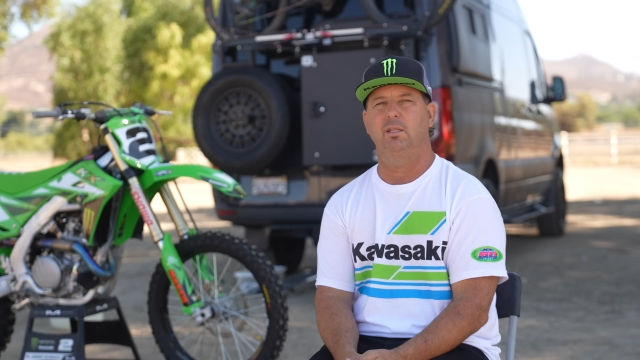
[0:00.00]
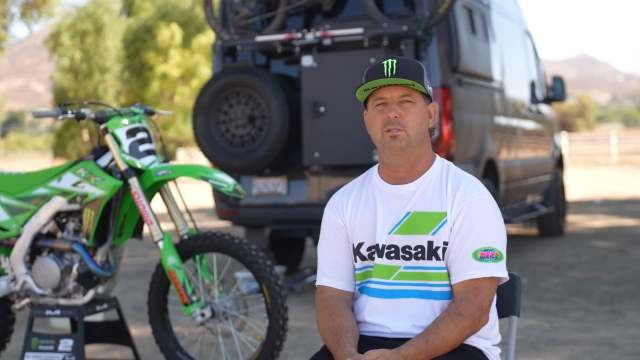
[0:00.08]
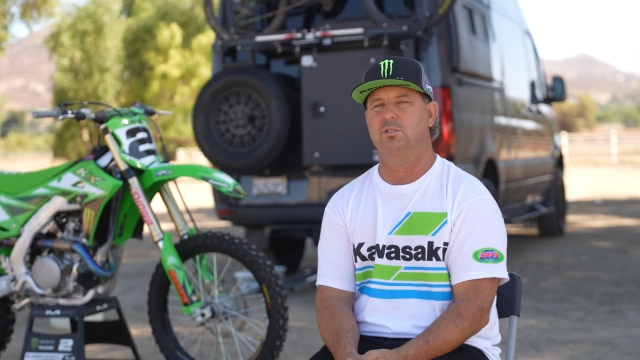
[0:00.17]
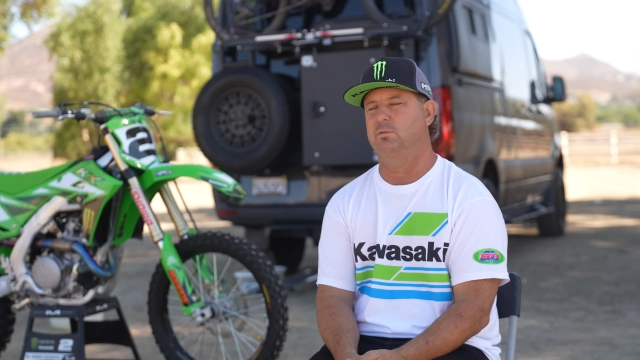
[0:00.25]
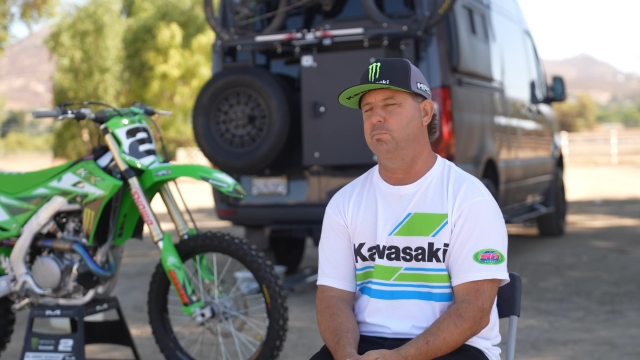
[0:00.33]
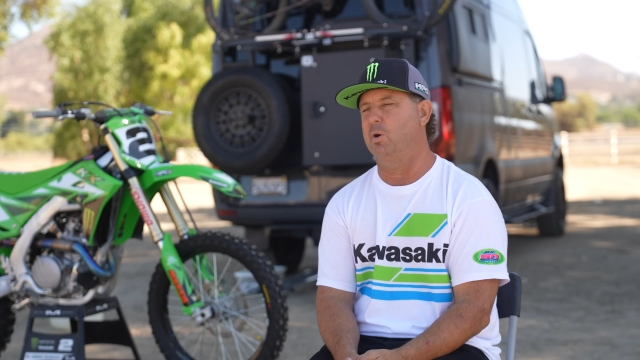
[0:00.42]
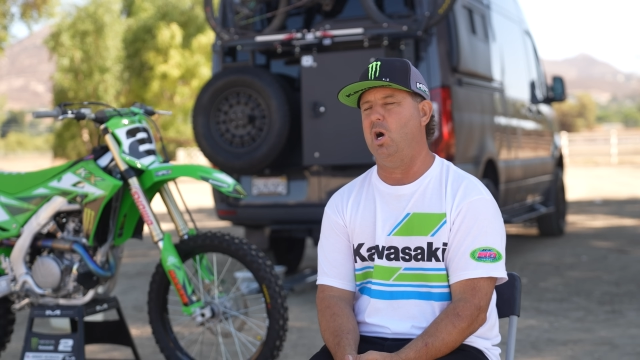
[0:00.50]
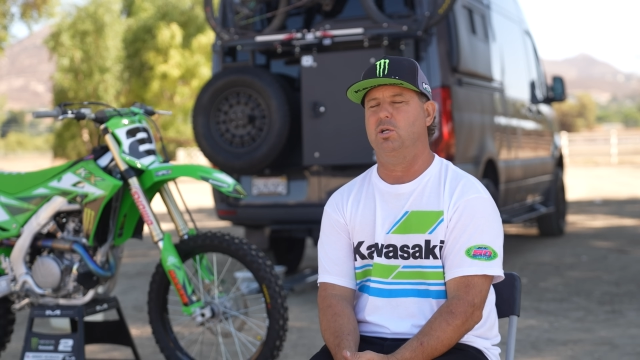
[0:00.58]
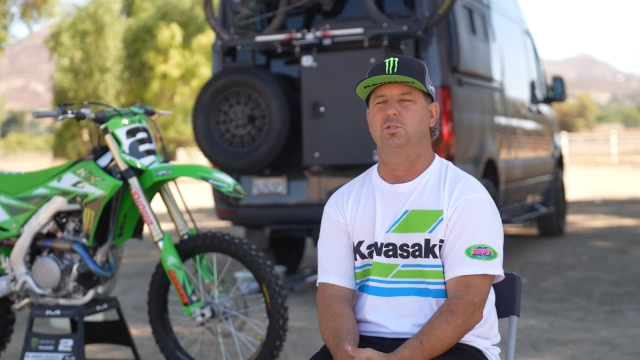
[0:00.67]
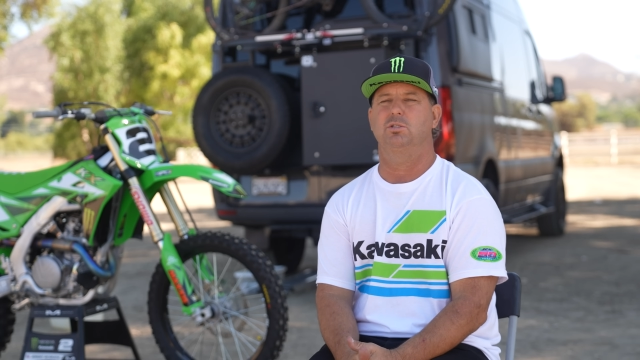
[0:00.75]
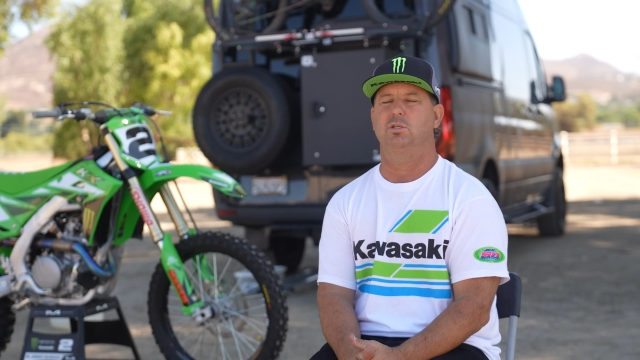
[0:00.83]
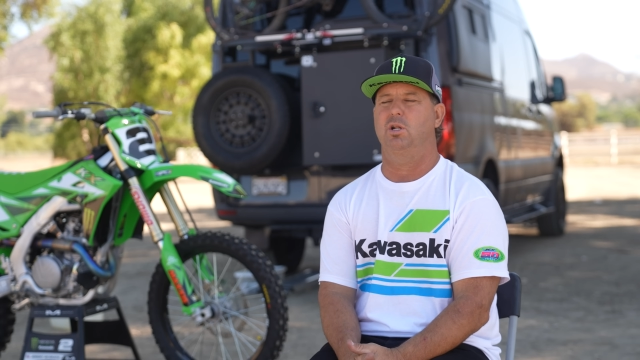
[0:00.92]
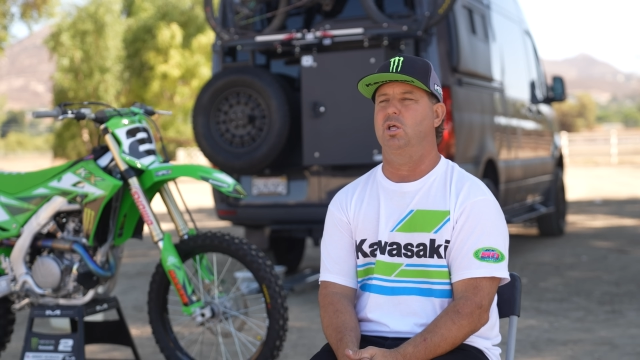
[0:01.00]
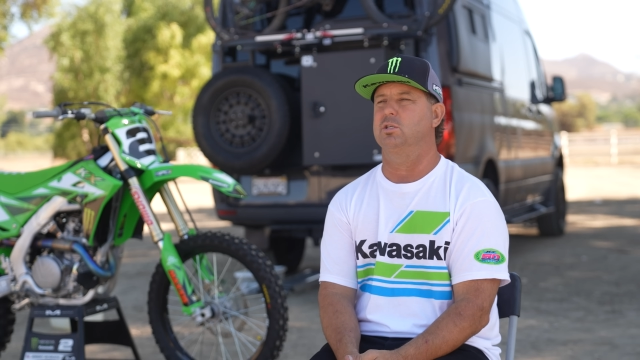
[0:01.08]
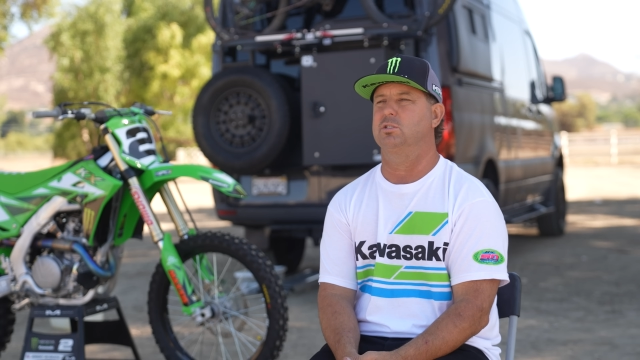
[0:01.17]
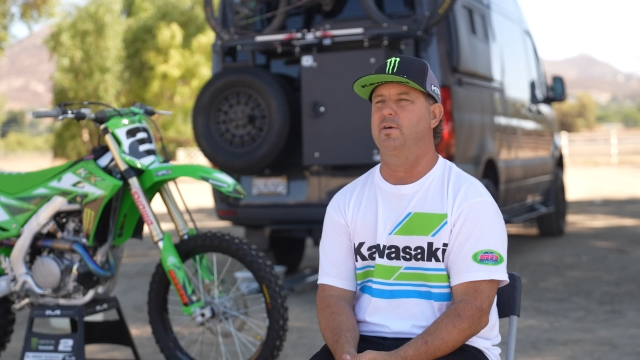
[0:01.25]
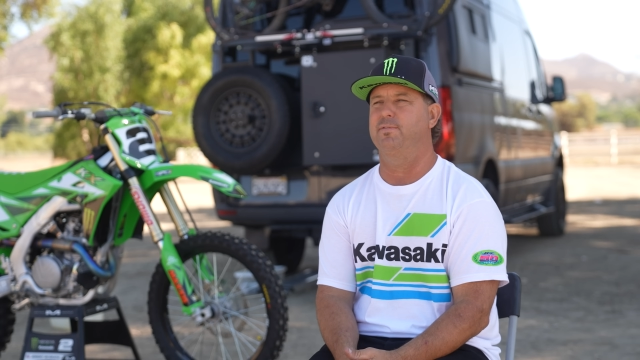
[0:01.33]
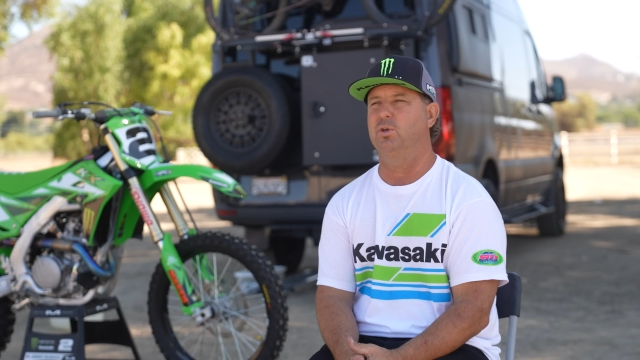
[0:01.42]
and this boxes and all the
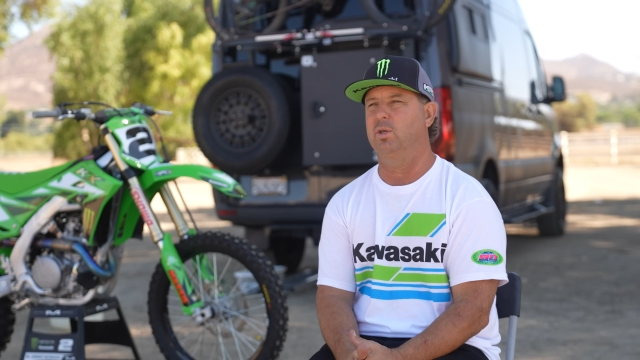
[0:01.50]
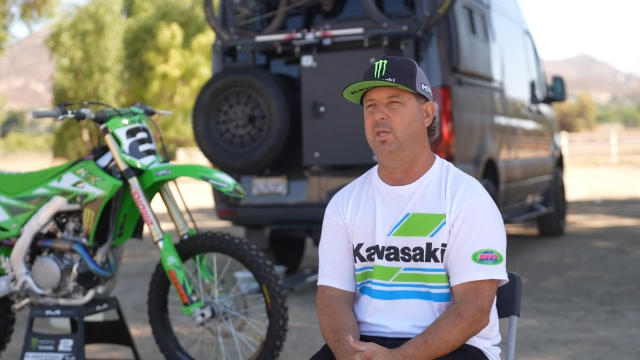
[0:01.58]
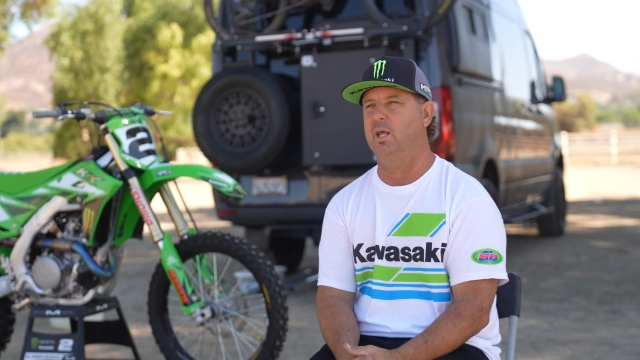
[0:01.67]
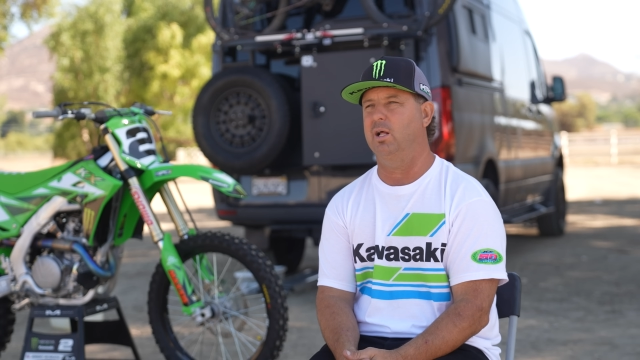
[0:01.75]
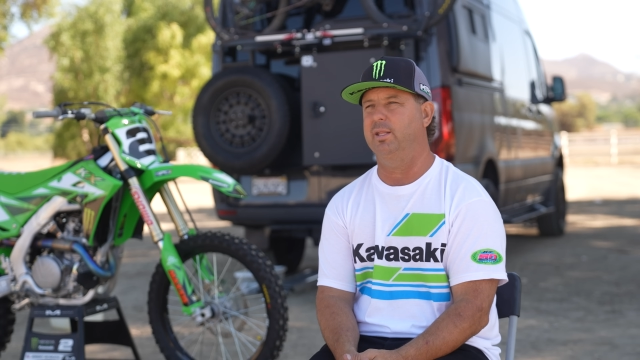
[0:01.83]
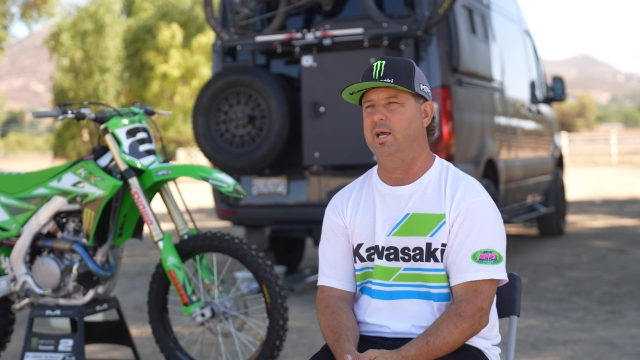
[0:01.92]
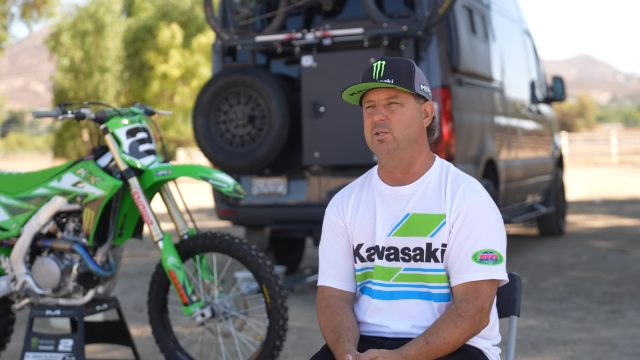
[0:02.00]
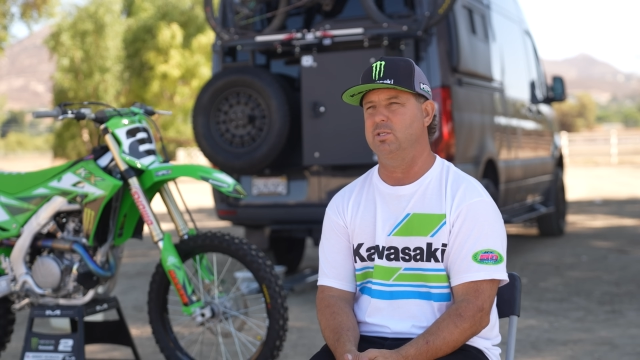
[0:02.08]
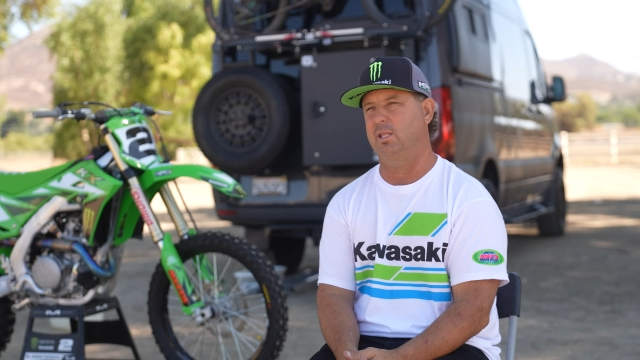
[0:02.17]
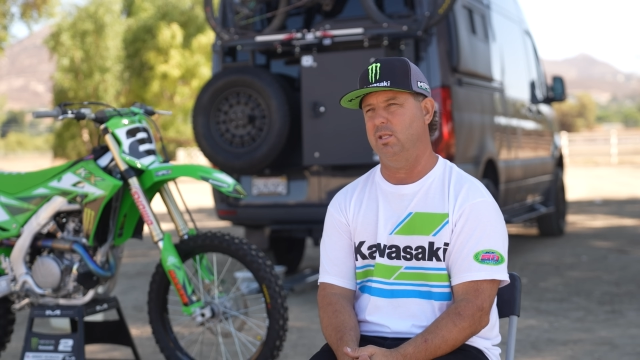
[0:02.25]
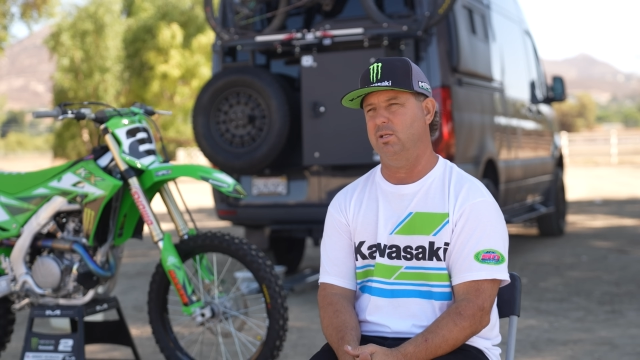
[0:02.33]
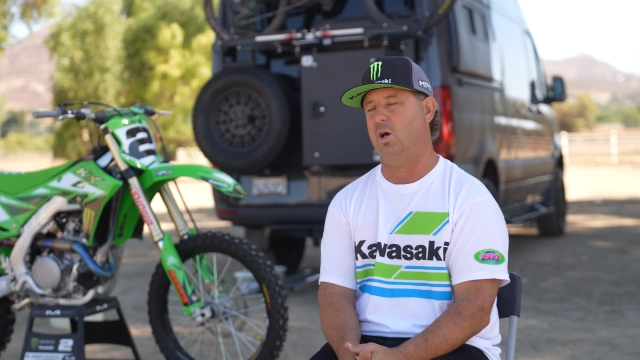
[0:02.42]
stuff you can get on the outside,